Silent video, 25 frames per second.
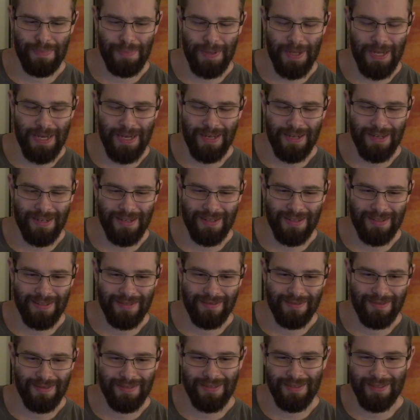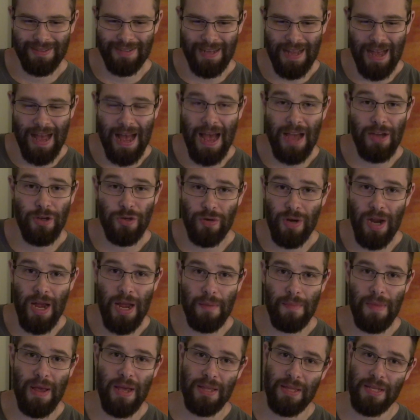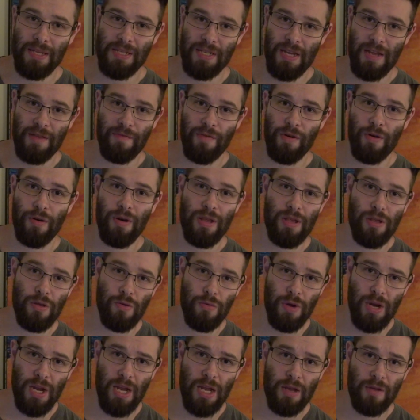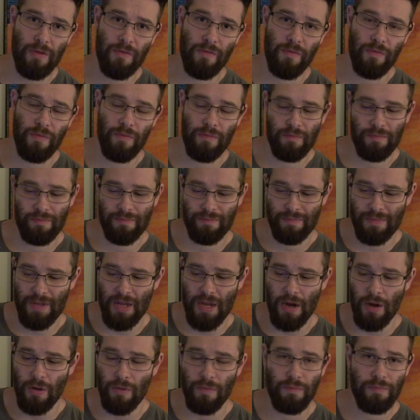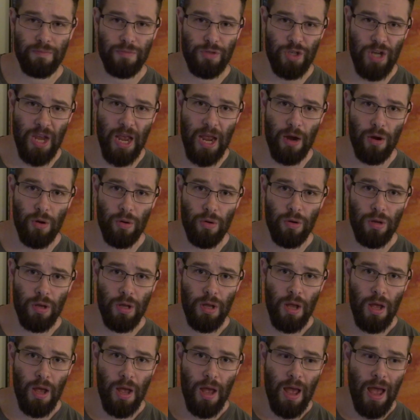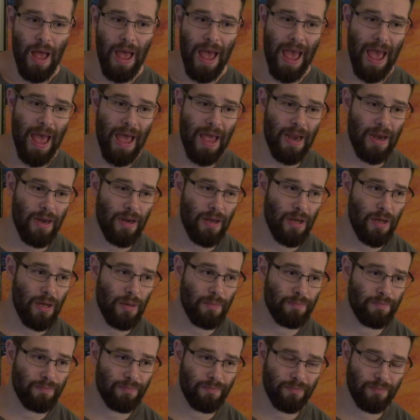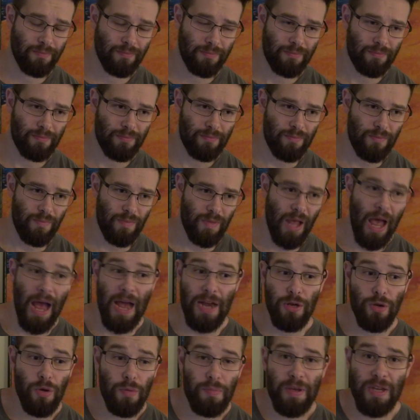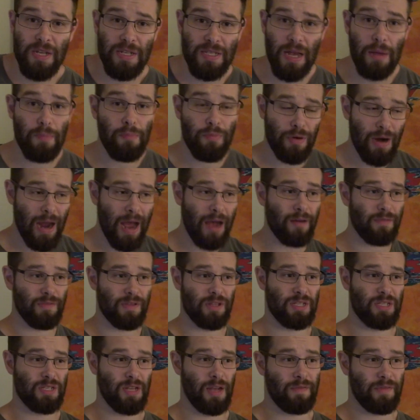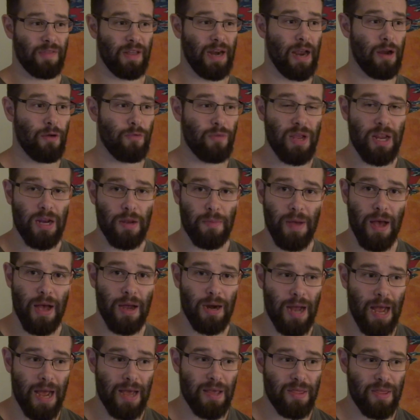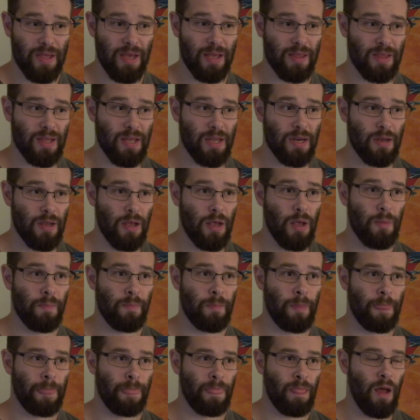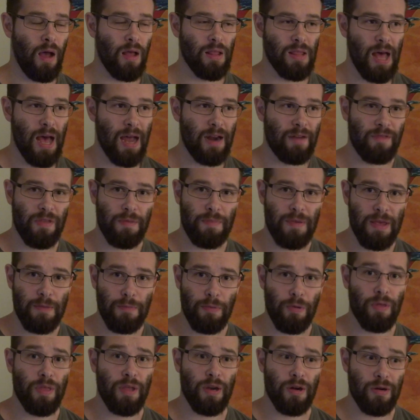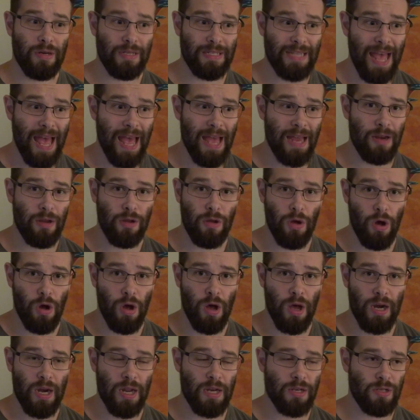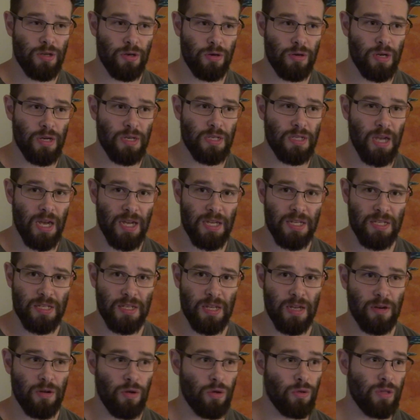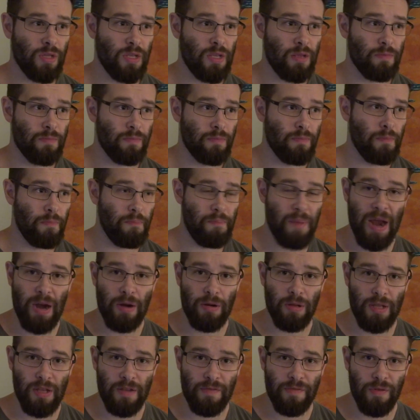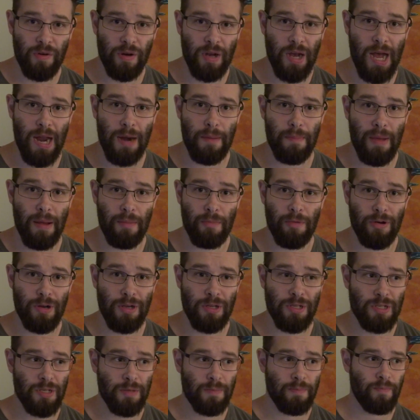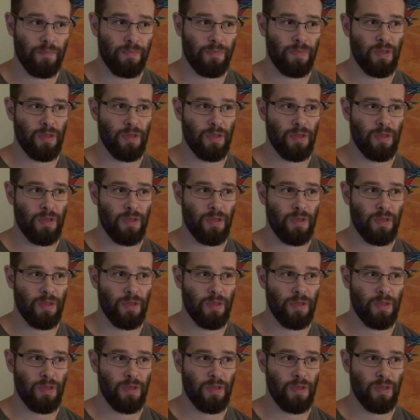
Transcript: but I try and make this a very unique, you know, channel, and um, I do it because I'm proud of the stuff that I read about. I think that a lot of the people that are dead, gone, and turned to dust and only barely forgotten memories,